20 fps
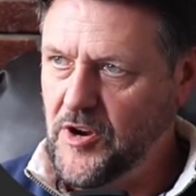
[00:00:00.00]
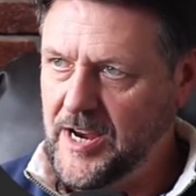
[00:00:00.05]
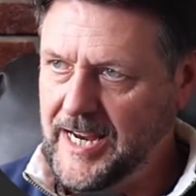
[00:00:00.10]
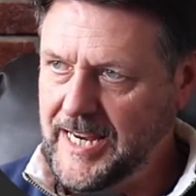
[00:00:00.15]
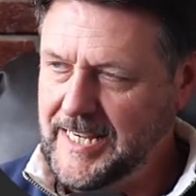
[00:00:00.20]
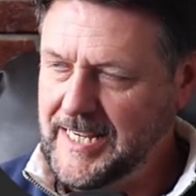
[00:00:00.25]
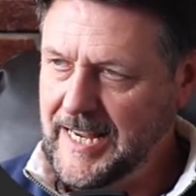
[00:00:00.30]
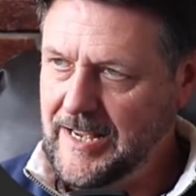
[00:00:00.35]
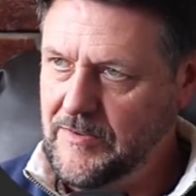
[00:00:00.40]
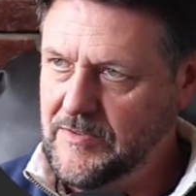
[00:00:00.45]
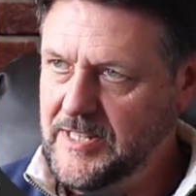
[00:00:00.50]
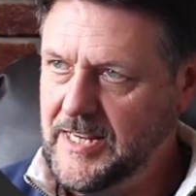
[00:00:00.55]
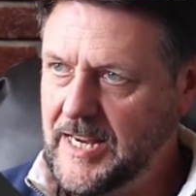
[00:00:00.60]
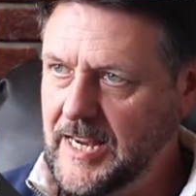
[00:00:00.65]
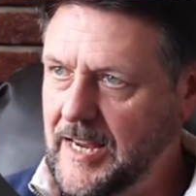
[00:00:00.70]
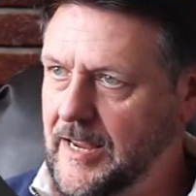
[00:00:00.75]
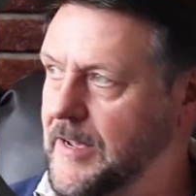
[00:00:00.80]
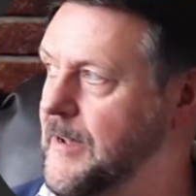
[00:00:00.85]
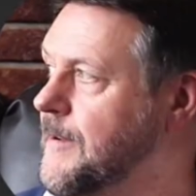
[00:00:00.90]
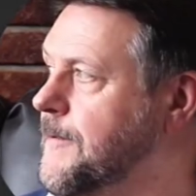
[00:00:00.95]
it down to
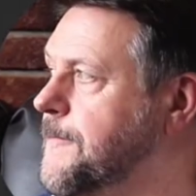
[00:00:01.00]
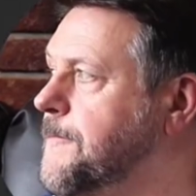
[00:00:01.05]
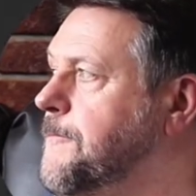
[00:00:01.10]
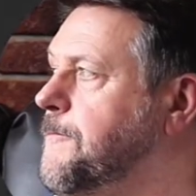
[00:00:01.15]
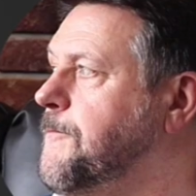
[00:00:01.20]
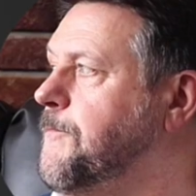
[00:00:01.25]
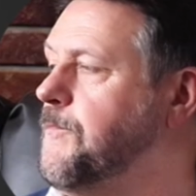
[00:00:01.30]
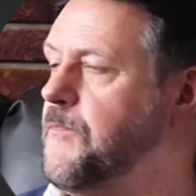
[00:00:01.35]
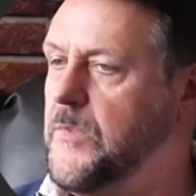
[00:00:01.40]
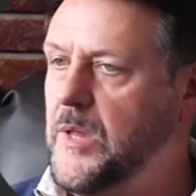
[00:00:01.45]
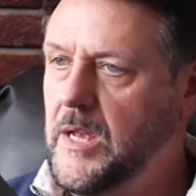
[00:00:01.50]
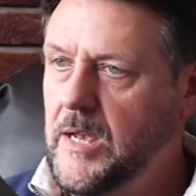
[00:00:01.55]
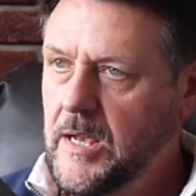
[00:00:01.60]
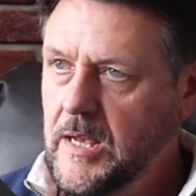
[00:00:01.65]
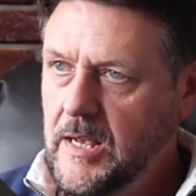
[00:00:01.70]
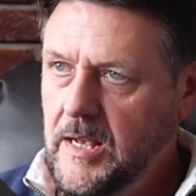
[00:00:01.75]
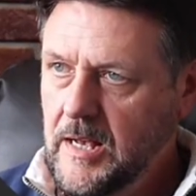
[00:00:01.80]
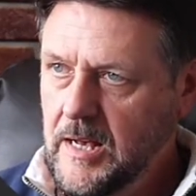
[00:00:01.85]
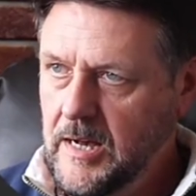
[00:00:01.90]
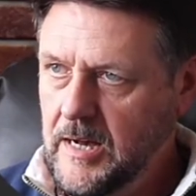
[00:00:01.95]
here,
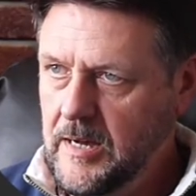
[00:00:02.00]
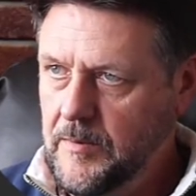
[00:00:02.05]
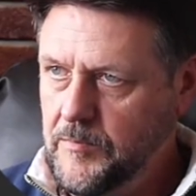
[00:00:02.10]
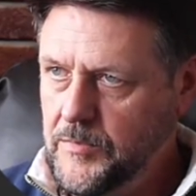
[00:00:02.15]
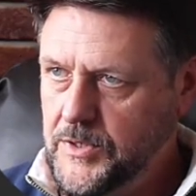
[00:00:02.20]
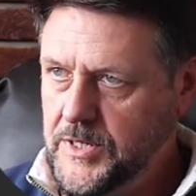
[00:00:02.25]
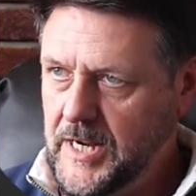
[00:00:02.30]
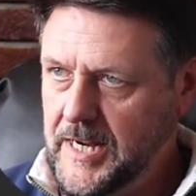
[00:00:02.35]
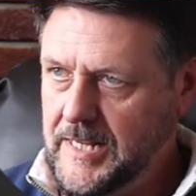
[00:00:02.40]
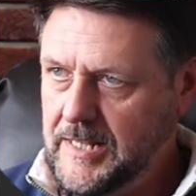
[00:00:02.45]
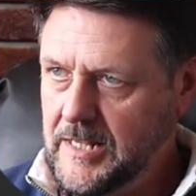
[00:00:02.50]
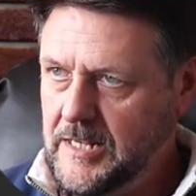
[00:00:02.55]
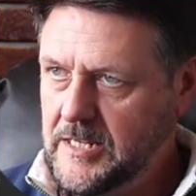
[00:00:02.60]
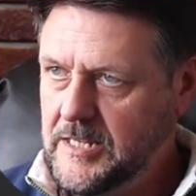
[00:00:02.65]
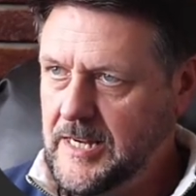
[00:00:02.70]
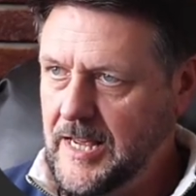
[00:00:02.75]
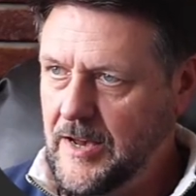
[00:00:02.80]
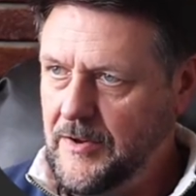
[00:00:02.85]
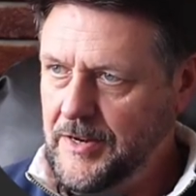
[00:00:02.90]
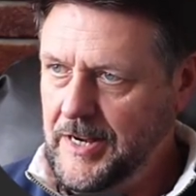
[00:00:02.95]
take this
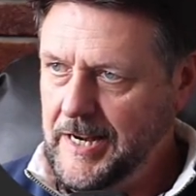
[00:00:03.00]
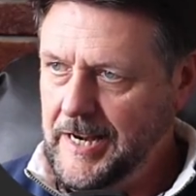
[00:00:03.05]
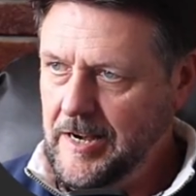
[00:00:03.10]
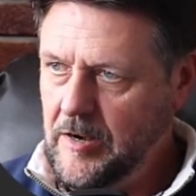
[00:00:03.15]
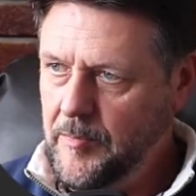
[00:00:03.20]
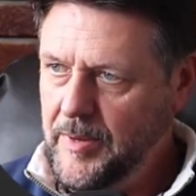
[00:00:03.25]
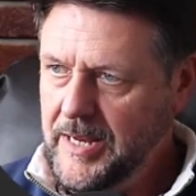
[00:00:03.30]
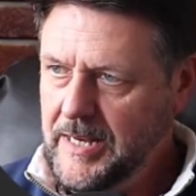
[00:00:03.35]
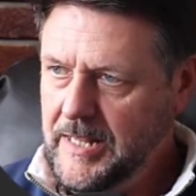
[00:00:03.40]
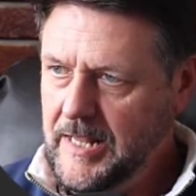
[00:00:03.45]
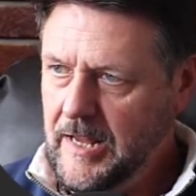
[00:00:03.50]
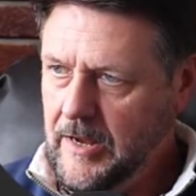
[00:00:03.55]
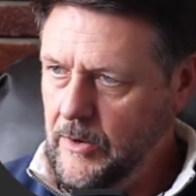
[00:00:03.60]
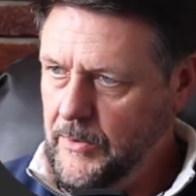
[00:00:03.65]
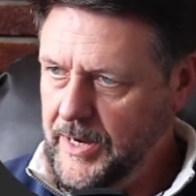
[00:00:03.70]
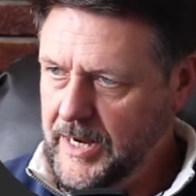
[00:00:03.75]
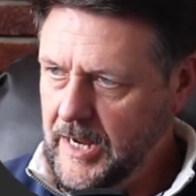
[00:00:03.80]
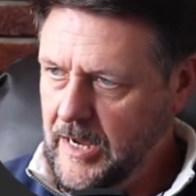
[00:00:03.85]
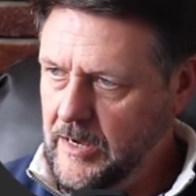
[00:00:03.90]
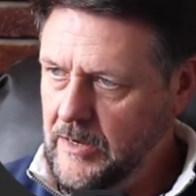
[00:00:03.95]
down a little bit, there
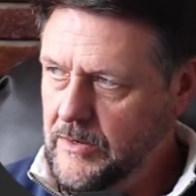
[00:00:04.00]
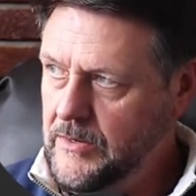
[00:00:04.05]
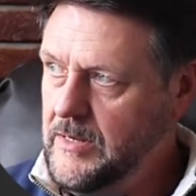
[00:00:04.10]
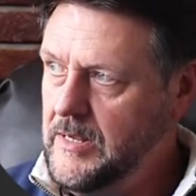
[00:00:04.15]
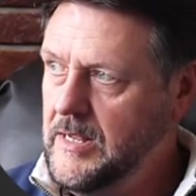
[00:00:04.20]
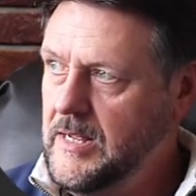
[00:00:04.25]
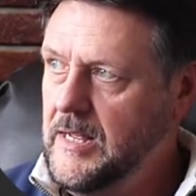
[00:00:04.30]
we go.